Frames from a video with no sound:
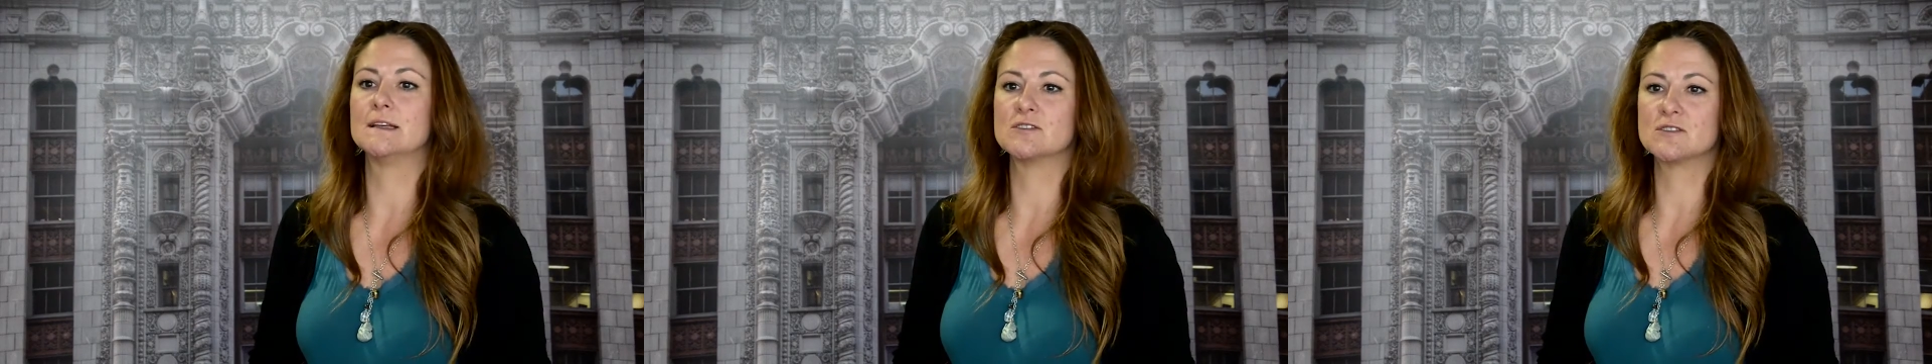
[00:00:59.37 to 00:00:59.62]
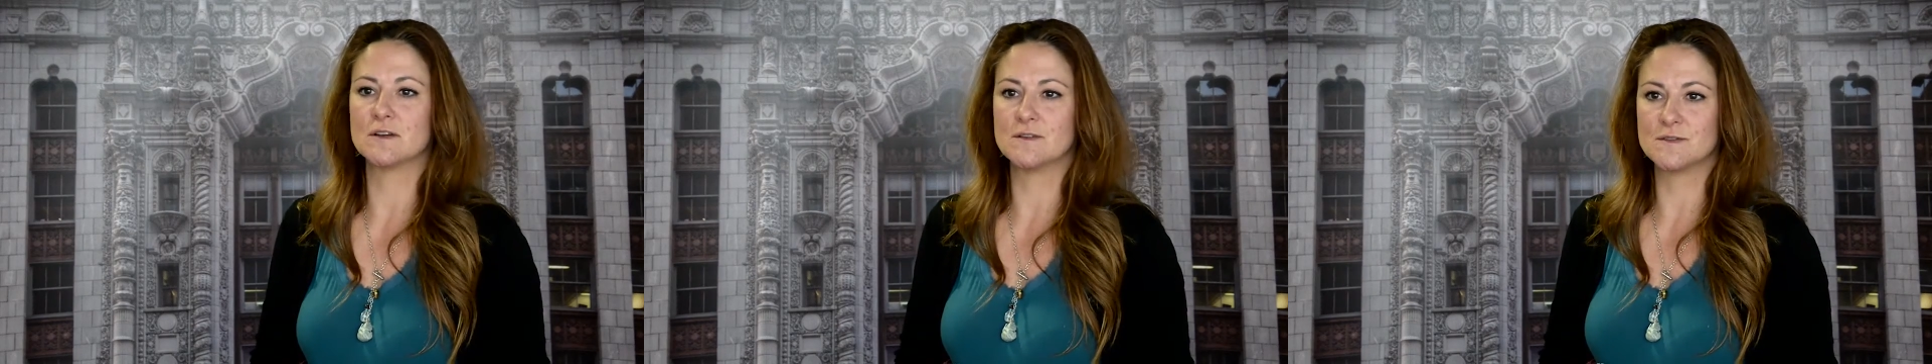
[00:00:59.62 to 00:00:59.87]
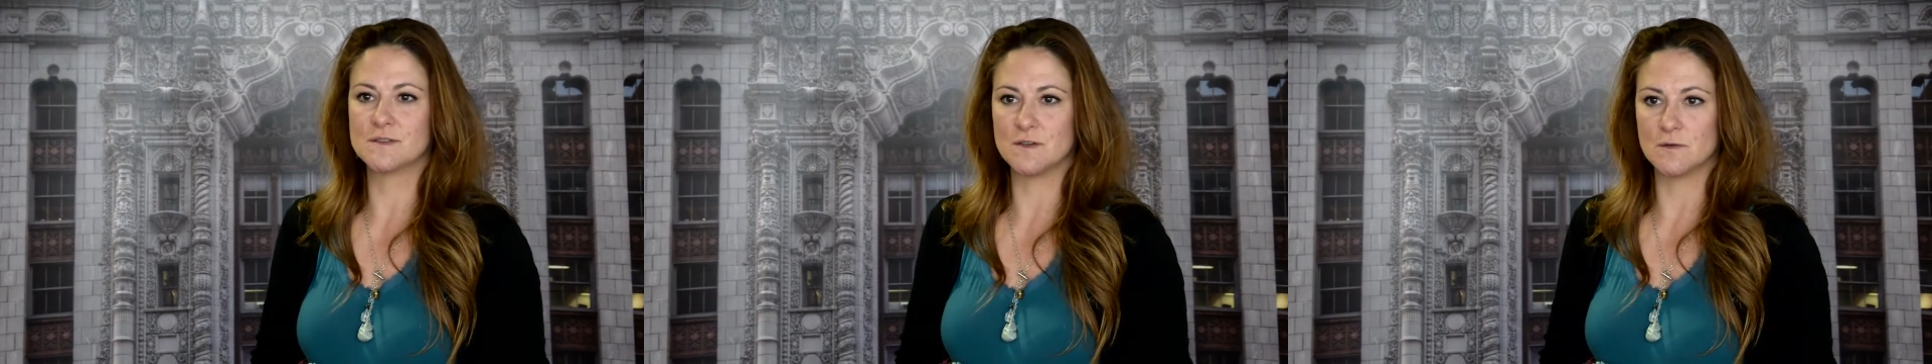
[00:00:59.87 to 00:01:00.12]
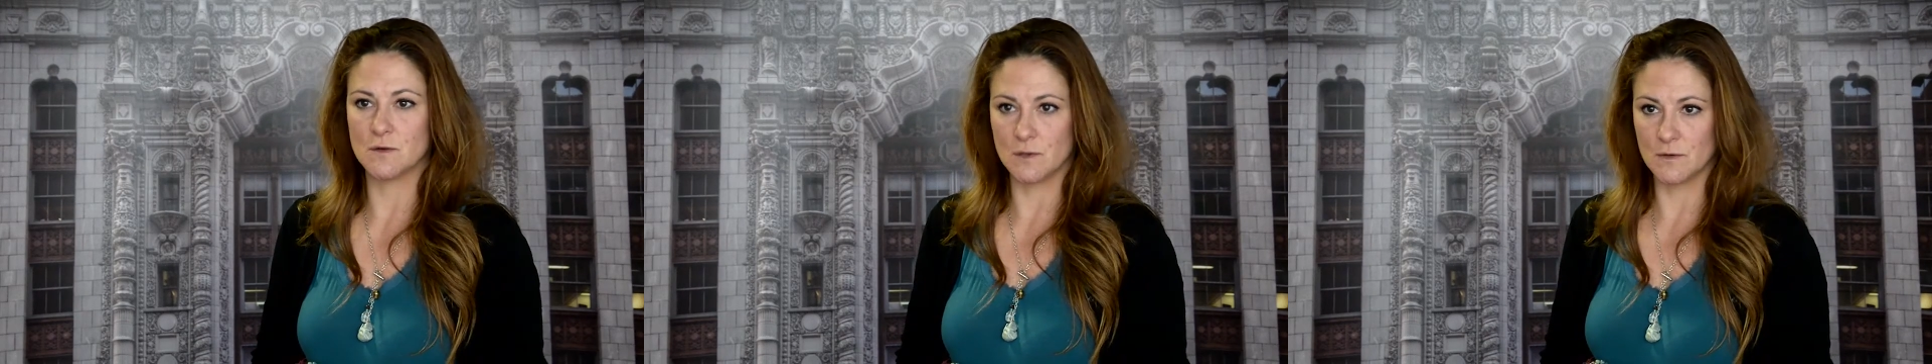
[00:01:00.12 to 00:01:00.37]
that shows
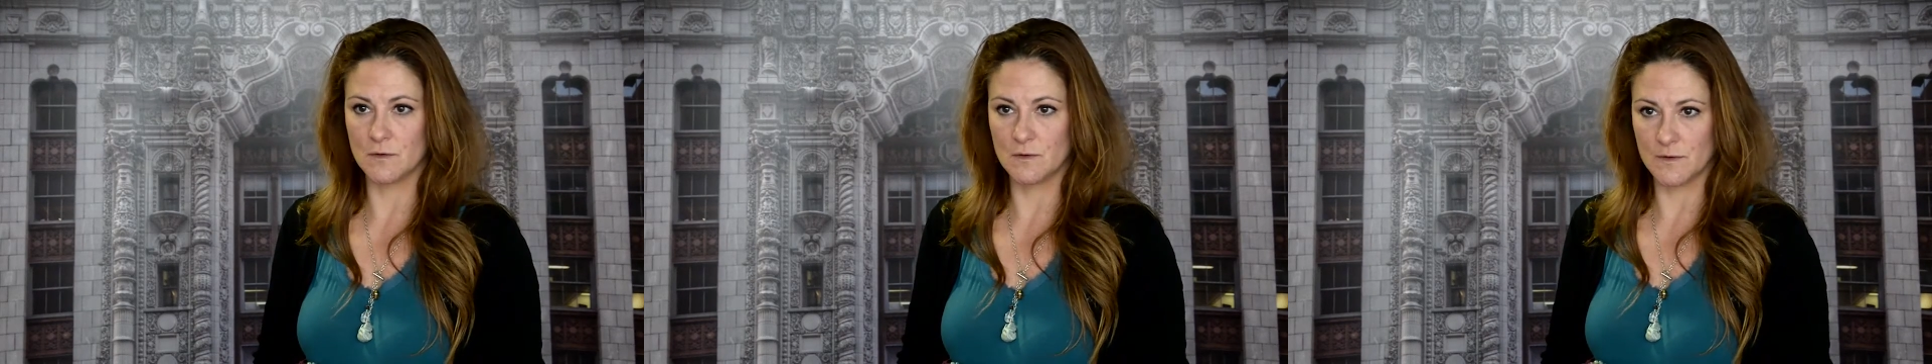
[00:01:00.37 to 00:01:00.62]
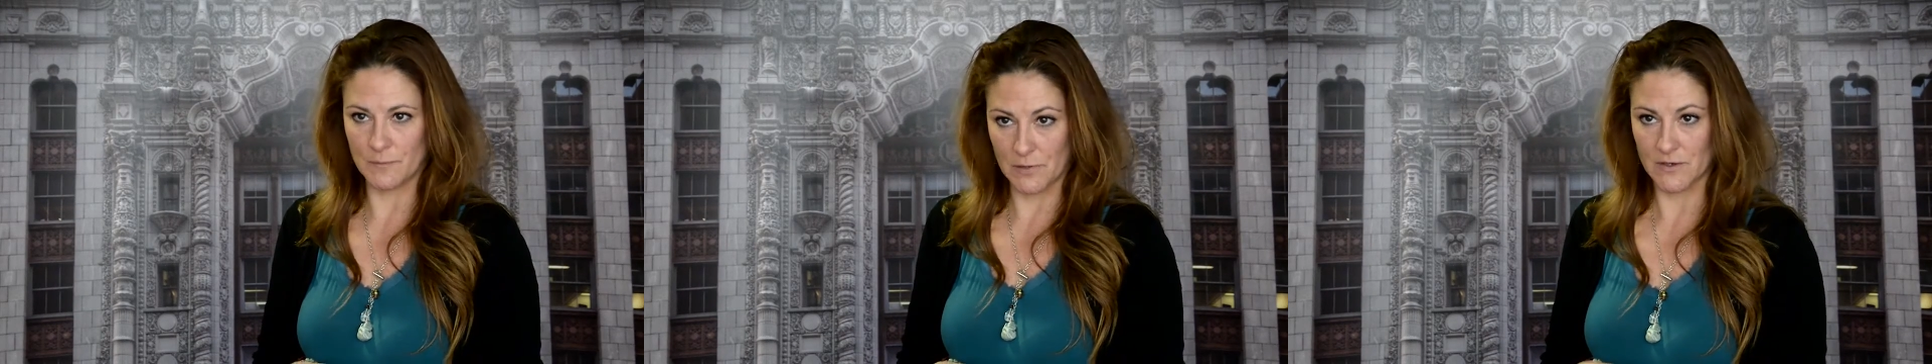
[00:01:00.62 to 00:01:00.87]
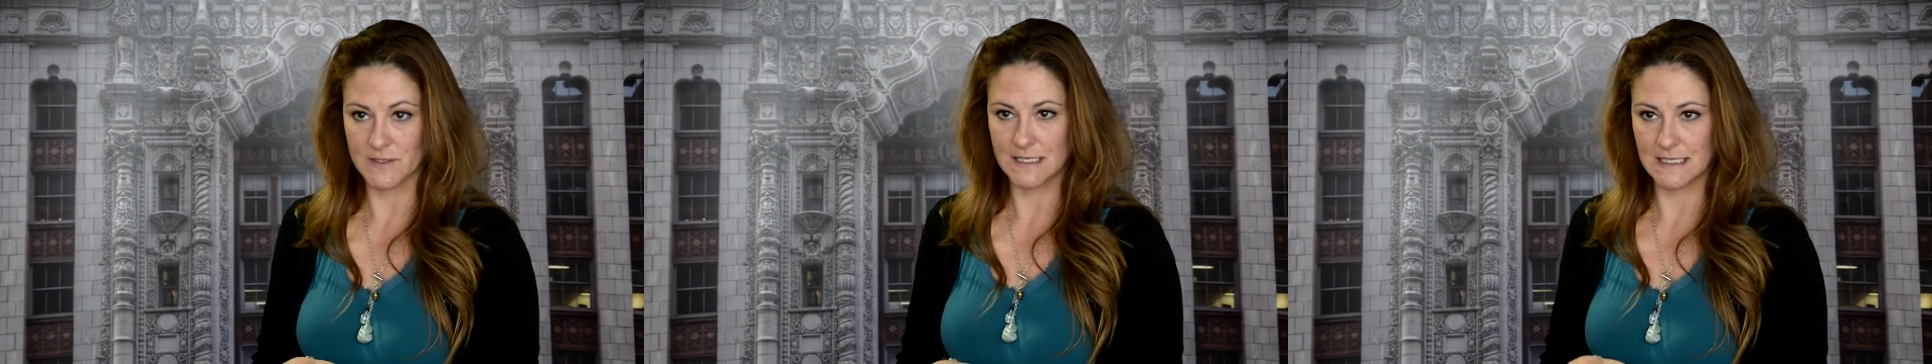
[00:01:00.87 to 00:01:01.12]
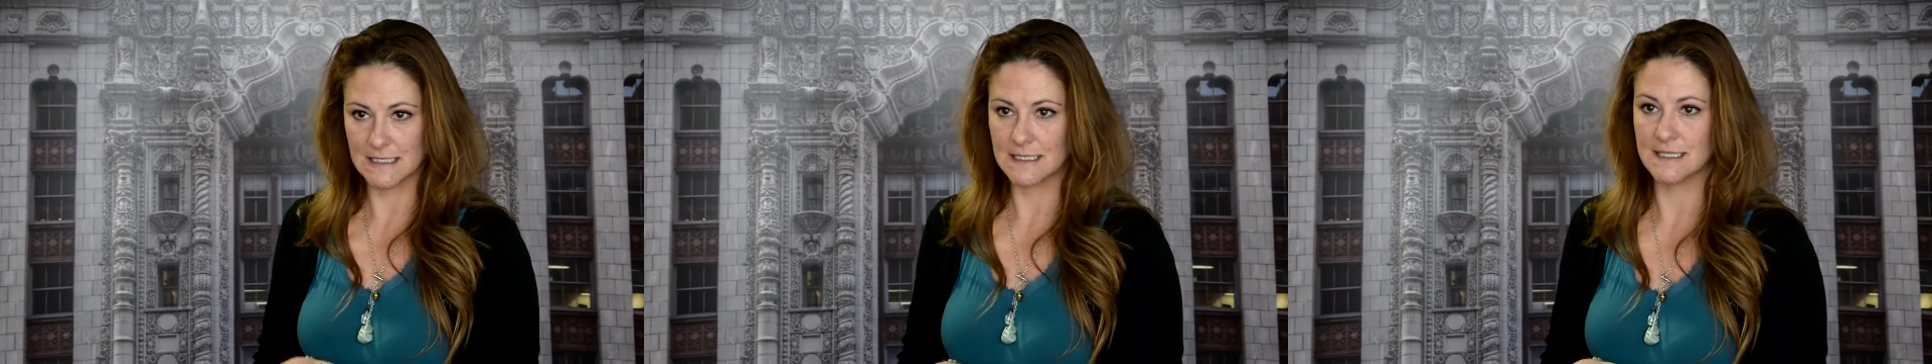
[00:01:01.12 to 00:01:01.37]
you who the
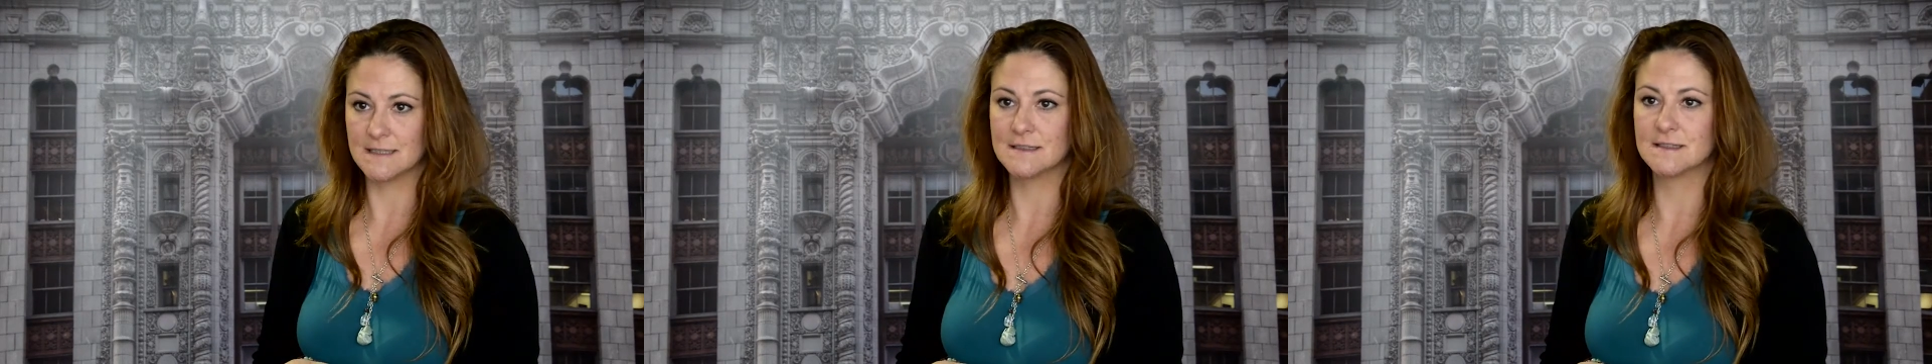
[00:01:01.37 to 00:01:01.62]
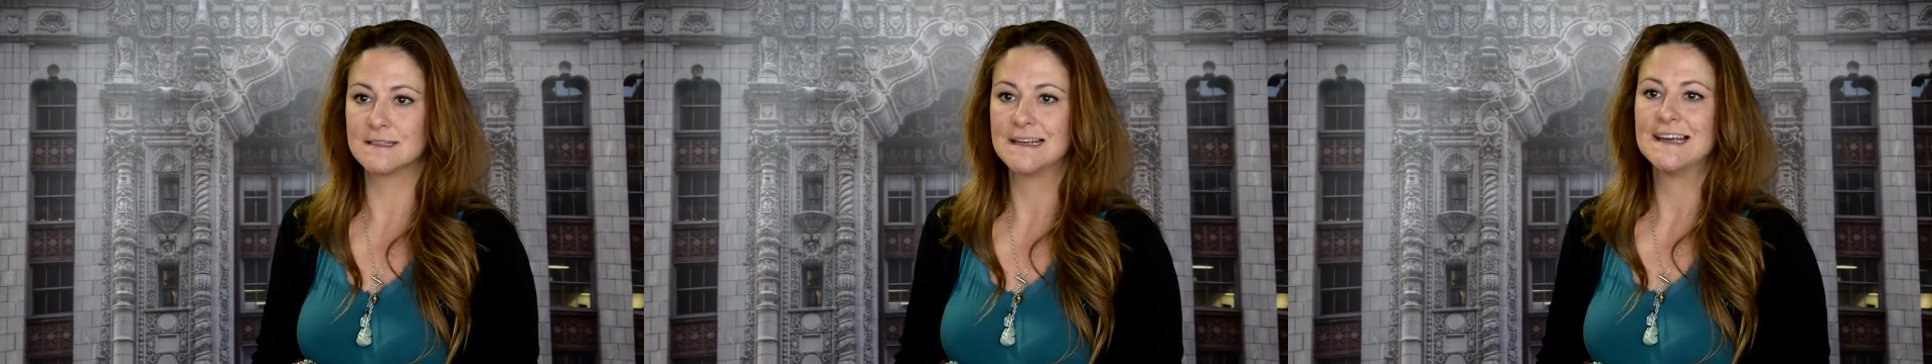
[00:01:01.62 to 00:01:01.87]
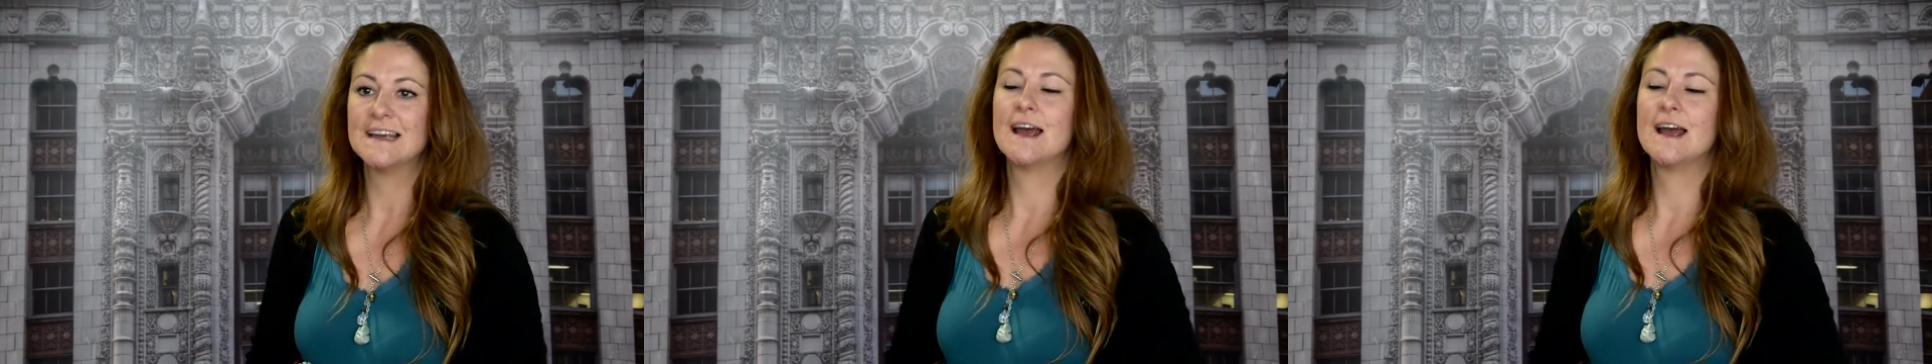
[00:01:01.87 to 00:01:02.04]
person is.